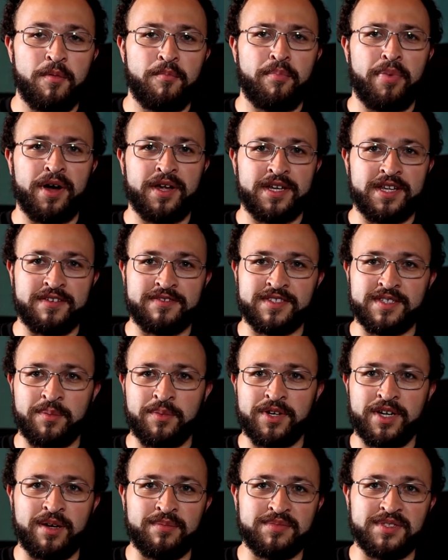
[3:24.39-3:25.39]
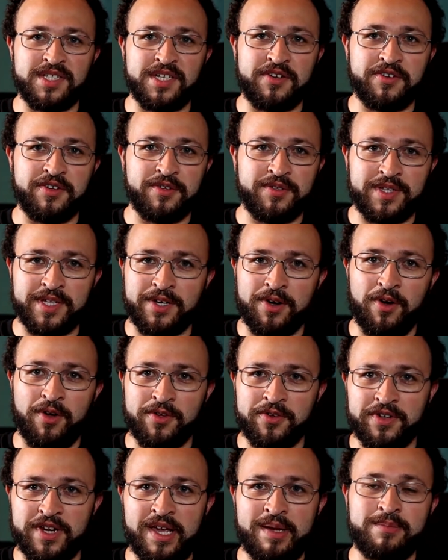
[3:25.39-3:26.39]
But if someone comes near you and they call
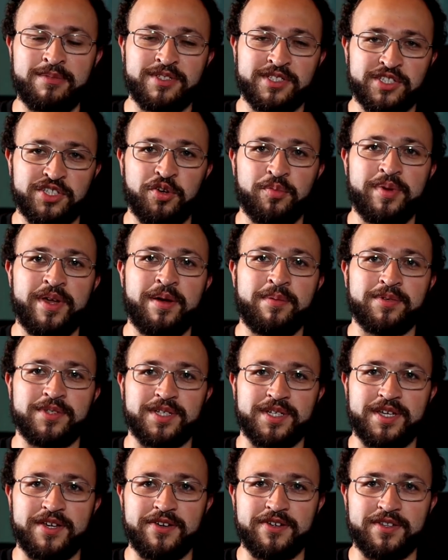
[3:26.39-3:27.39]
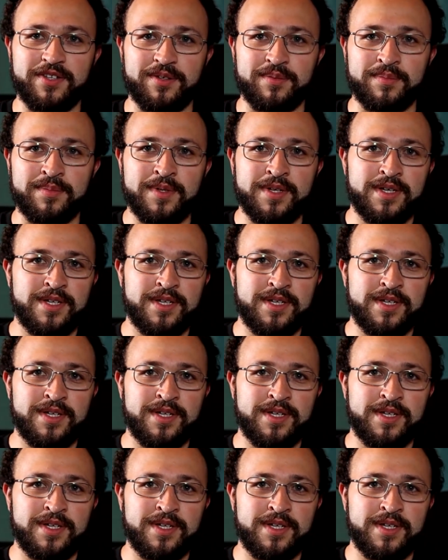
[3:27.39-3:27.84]
your name, you'll still be able to hear them.